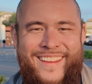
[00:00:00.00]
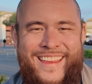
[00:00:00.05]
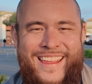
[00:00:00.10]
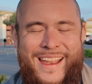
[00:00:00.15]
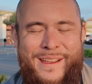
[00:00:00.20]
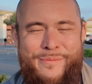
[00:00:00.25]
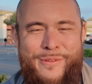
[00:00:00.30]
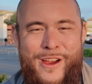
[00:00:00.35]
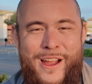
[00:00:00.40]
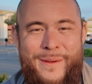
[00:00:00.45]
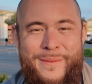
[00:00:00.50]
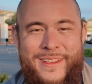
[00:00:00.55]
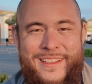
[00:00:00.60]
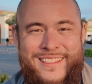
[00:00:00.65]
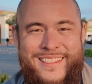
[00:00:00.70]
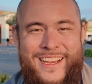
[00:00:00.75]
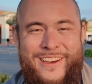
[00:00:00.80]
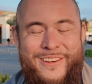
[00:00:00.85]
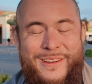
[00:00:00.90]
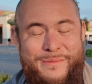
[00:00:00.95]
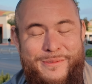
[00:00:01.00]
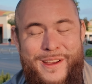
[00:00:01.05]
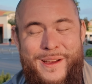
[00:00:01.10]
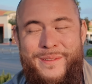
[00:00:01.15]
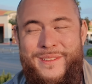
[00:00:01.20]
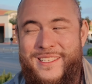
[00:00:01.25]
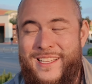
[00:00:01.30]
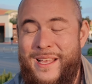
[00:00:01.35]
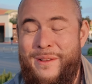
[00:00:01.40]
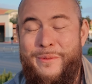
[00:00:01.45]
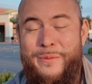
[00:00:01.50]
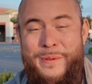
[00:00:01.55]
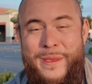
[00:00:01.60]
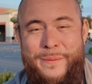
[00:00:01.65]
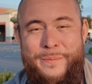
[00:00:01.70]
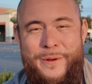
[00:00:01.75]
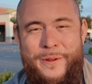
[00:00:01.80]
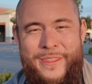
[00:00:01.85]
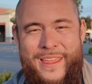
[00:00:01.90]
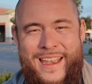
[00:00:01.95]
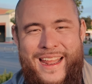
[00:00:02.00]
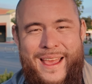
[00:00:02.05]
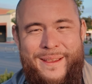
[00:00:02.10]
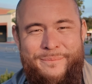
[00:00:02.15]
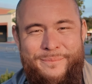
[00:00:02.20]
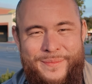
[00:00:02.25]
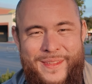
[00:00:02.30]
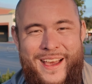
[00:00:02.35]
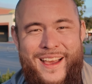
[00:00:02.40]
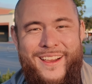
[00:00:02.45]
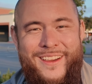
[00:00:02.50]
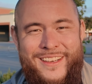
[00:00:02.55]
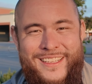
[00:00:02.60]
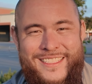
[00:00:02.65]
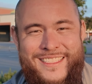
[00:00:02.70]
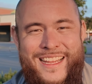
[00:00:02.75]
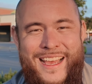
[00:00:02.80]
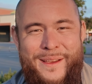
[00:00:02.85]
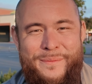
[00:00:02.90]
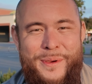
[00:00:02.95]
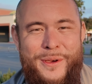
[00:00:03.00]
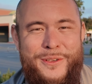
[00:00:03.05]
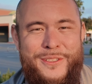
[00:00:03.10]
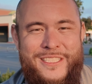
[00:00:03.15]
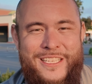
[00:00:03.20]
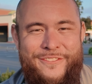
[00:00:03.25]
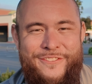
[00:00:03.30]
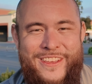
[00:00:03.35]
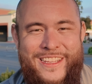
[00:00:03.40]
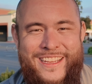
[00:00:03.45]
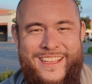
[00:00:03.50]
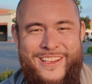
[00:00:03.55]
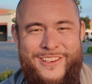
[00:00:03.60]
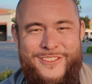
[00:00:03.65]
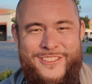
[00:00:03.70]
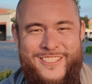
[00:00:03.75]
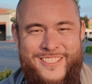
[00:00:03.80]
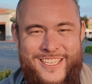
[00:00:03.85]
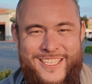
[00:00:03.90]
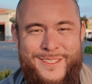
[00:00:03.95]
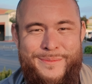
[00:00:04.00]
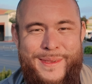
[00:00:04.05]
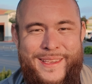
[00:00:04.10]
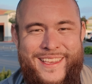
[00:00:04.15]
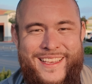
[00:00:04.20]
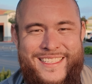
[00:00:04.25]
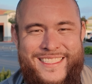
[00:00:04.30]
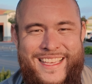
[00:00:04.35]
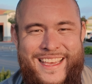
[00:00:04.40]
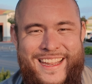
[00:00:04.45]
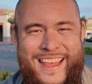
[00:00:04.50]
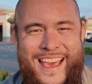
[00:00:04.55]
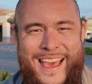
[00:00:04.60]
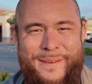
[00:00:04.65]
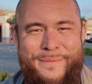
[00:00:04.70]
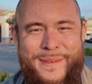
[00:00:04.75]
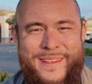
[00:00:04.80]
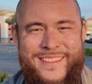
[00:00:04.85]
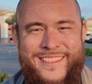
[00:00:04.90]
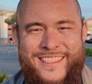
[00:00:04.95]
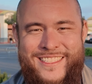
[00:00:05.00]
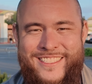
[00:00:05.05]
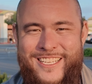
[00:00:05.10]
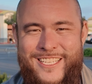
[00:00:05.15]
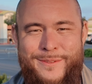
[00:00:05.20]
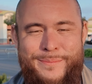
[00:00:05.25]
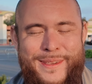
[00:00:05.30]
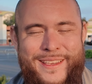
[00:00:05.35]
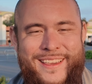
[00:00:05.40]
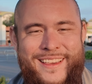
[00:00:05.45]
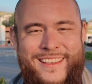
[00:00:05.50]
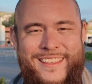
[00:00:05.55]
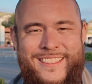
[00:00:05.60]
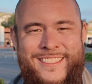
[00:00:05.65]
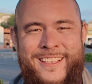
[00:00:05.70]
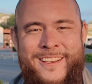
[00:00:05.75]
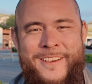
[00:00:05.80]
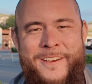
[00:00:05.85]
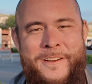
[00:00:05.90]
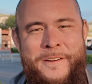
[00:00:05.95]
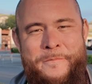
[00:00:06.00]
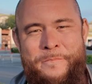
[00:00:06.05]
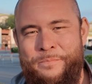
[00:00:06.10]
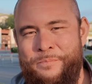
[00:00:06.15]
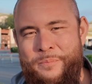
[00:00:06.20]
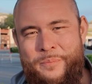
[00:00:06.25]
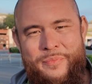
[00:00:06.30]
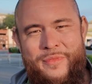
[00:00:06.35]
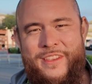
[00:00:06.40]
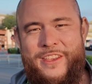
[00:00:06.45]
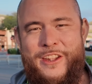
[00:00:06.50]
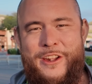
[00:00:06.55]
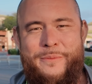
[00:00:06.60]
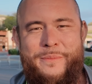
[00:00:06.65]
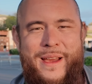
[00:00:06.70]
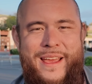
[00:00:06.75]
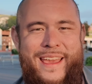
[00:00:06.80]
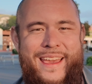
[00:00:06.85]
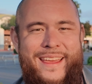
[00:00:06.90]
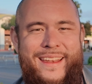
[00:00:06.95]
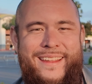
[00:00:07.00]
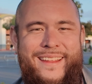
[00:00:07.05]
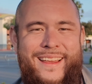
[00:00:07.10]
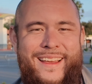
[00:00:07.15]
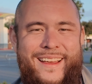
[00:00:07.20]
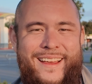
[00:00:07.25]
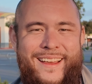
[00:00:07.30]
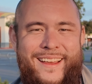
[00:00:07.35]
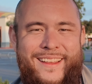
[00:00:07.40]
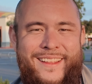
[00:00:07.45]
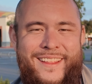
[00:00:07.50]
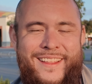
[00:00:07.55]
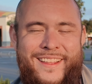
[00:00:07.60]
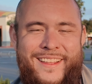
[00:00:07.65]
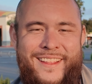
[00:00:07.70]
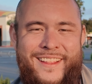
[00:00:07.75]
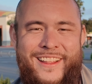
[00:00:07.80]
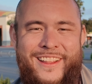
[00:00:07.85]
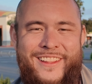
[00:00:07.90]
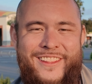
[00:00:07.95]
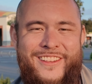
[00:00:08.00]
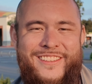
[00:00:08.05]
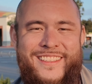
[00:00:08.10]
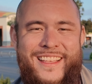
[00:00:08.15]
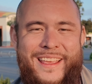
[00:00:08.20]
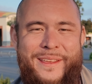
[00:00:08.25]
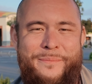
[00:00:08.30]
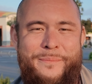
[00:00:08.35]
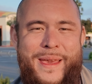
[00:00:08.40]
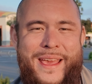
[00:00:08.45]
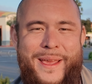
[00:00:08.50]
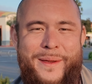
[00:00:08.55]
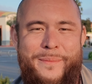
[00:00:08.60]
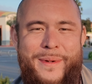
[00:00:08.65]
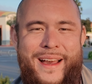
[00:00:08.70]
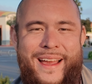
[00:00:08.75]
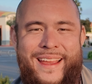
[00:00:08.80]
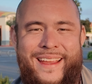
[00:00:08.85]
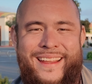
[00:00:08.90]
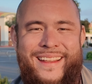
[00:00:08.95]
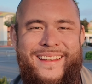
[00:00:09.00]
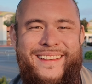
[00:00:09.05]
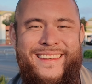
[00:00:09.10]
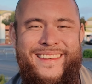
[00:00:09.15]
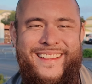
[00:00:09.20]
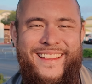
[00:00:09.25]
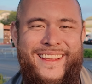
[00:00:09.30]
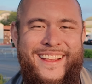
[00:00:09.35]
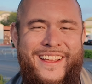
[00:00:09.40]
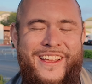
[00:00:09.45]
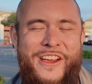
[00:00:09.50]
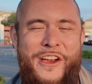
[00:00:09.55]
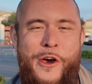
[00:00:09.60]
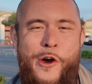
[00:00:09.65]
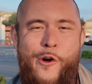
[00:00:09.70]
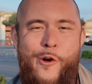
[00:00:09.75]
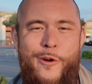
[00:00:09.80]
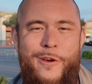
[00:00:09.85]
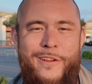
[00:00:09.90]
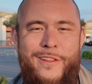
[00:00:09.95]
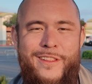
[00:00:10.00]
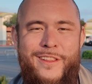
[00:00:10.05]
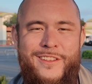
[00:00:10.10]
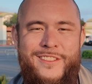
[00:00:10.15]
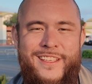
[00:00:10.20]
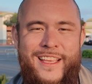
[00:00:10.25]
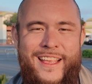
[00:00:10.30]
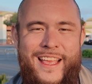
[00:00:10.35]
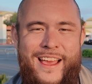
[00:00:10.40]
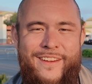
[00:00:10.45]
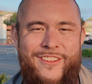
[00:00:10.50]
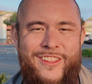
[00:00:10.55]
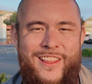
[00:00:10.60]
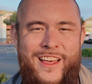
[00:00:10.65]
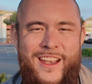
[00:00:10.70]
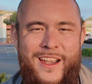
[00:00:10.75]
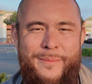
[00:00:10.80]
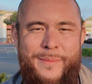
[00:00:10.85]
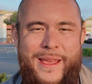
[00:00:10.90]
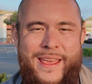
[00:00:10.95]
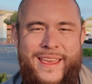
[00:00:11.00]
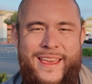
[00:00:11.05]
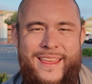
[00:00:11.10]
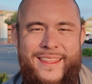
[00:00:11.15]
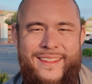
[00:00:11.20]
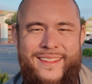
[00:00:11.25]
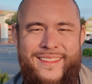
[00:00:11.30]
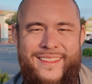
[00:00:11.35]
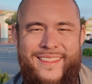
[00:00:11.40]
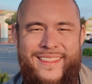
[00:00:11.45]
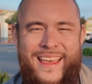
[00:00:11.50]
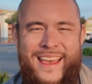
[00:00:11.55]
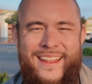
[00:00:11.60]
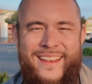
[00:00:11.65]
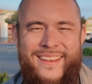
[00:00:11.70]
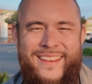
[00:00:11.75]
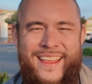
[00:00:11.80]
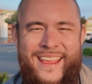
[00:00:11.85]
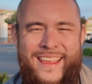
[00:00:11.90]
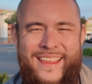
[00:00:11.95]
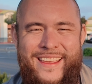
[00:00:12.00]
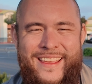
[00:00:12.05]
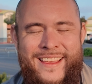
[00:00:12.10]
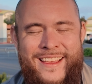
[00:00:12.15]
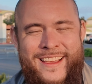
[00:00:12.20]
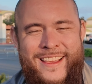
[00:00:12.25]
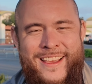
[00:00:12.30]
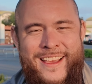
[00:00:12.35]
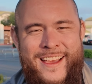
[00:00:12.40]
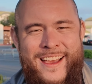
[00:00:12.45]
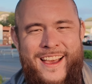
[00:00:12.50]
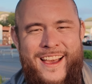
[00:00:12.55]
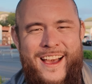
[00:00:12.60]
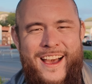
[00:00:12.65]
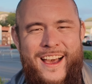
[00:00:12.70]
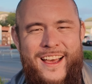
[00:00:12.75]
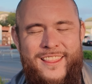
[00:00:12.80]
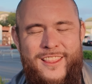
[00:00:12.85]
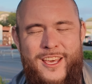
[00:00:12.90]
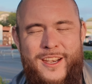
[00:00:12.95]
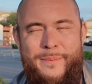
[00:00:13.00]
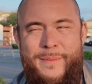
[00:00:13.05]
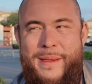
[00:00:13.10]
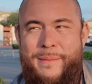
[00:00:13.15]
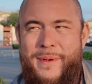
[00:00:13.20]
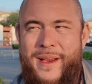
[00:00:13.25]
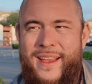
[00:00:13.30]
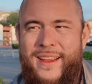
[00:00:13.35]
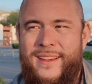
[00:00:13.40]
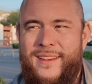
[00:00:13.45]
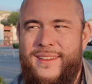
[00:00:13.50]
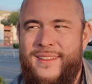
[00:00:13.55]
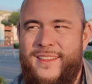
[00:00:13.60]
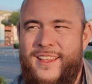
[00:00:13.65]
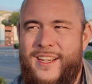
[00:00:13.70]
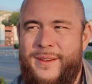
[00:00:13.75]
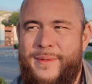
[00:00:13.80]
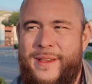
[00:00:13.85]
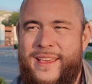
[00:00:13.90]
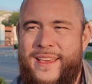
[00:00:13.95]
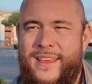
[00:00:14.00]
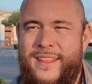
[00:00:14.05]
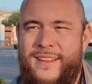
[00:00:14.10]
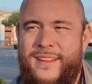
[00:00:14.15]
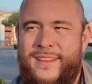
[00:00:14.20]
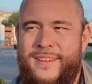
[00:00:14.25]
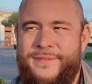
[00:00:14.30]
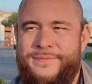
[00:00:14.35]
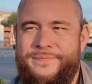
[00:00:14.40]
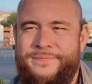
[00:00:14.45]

And I already promised a couple of people that I'm not going to stop posting videos just because that happens, and just because, you know, my head looks like Megamind, or it looks like I have a lot on my head that day. A lot on my mind, a lot on my head.